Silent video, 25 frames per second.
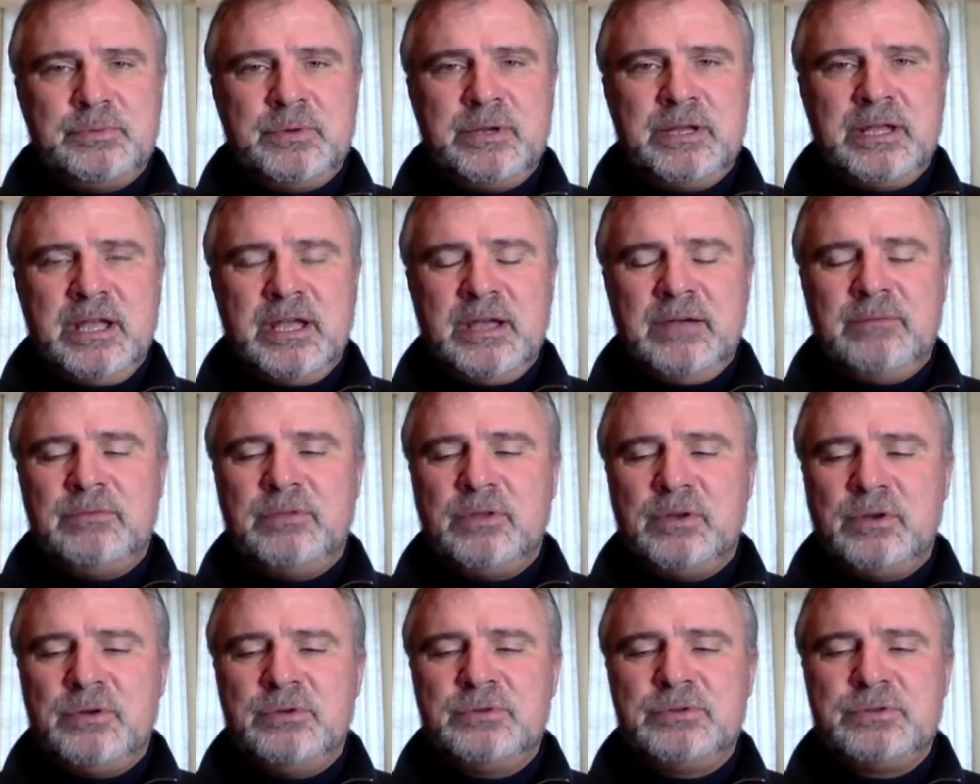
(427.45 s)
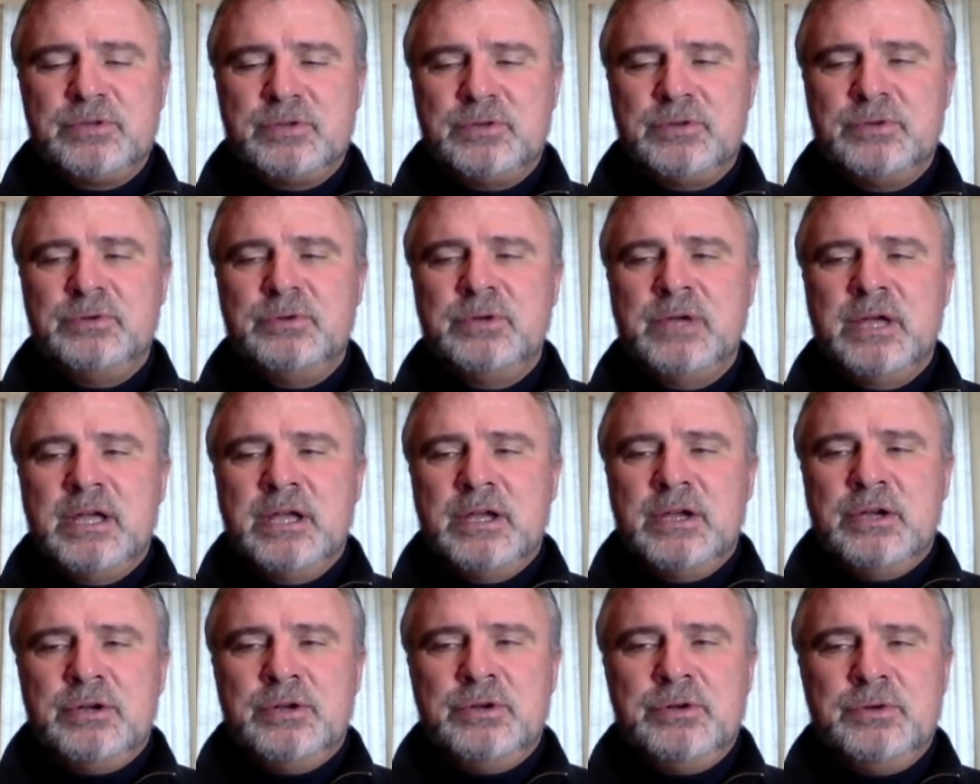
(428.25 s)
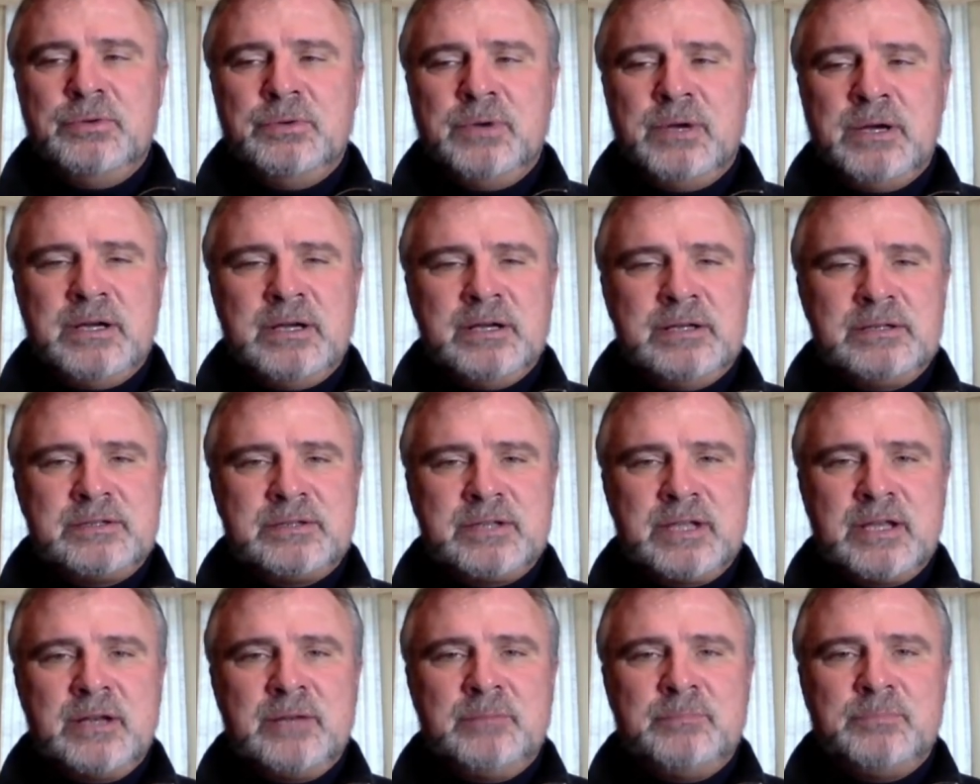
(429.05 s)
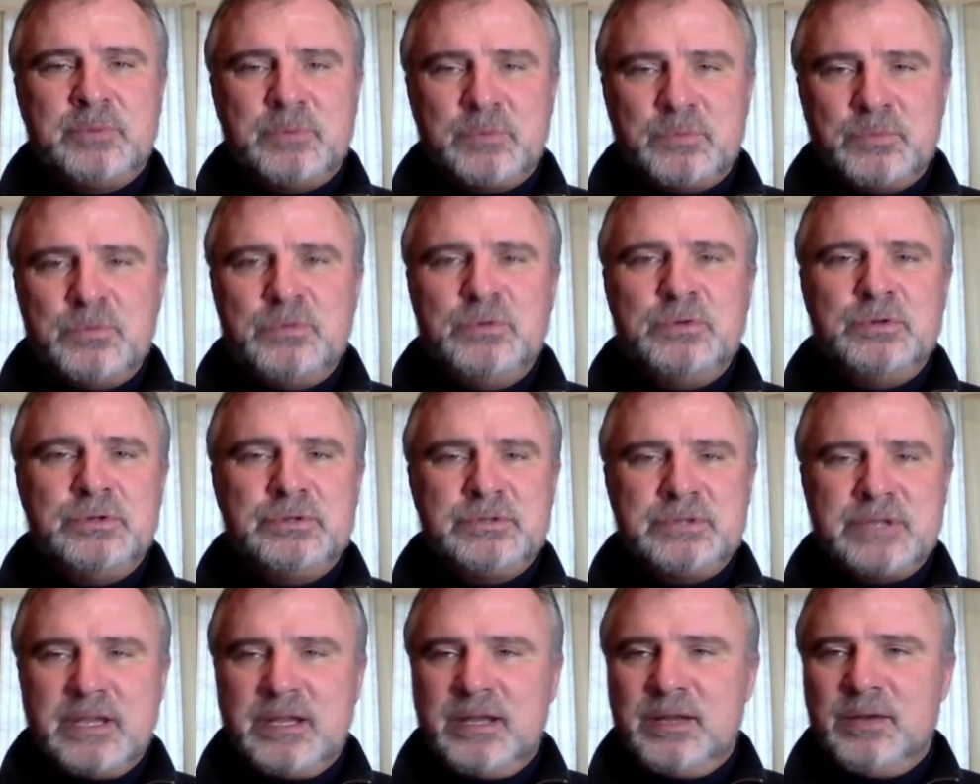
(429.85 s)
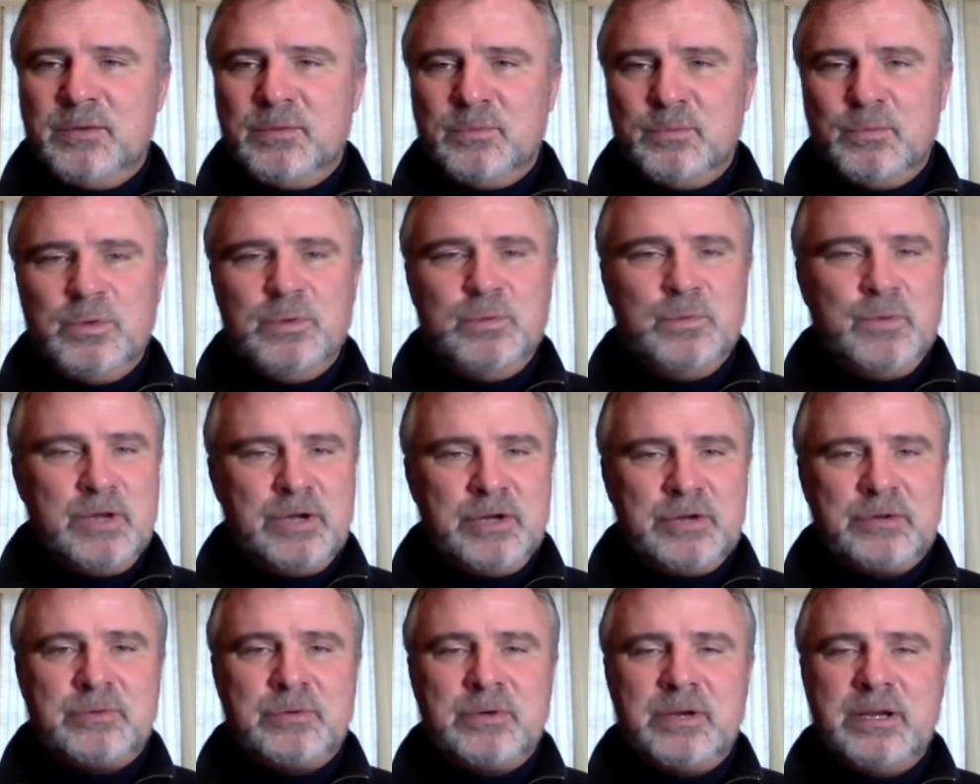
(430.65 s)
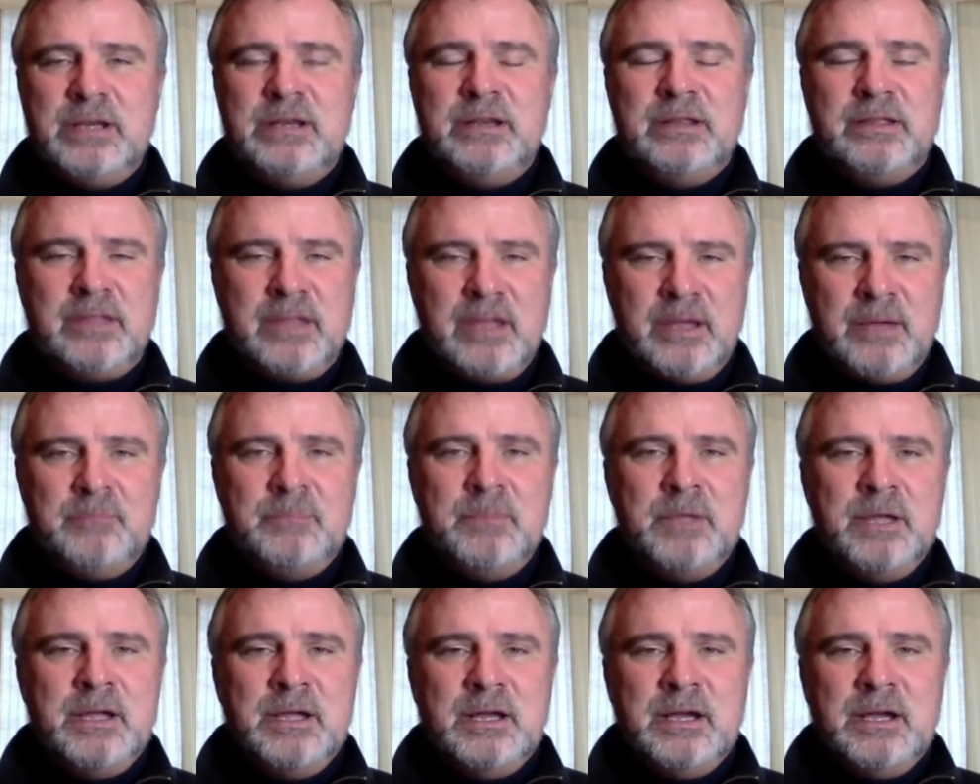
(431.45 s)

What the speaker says: We have those who set up the rules, and when we agree to them,